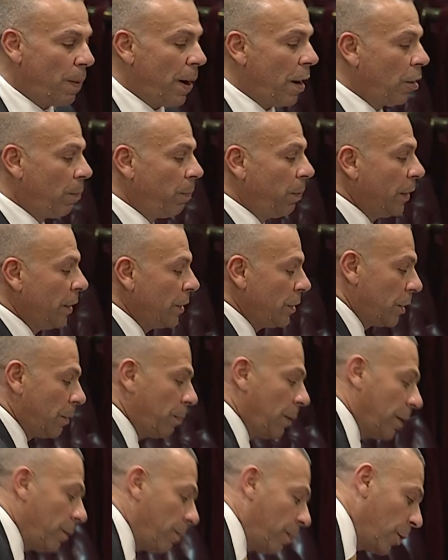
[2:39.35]

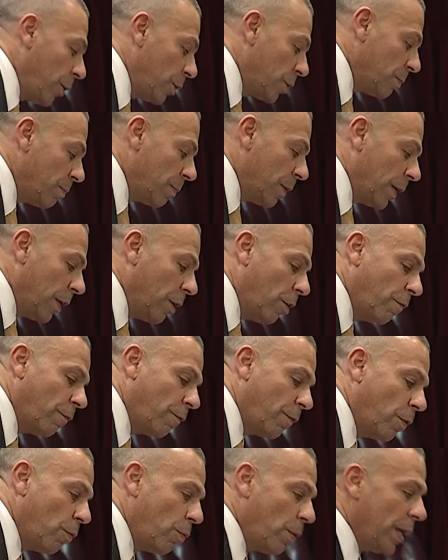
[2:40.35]
paraplegic person being
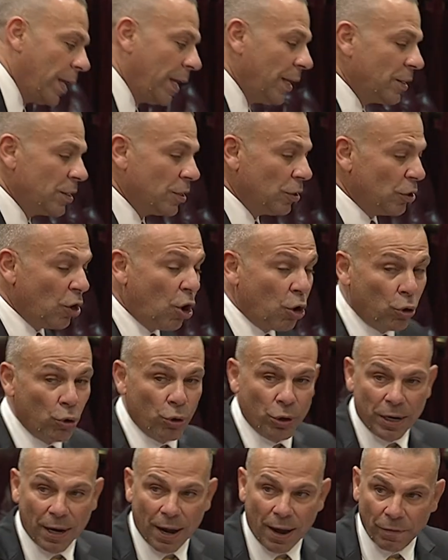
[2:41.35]
off for a week. It's not
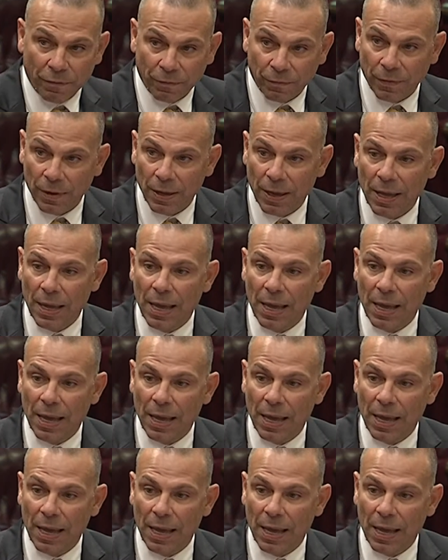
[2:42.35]
good enough.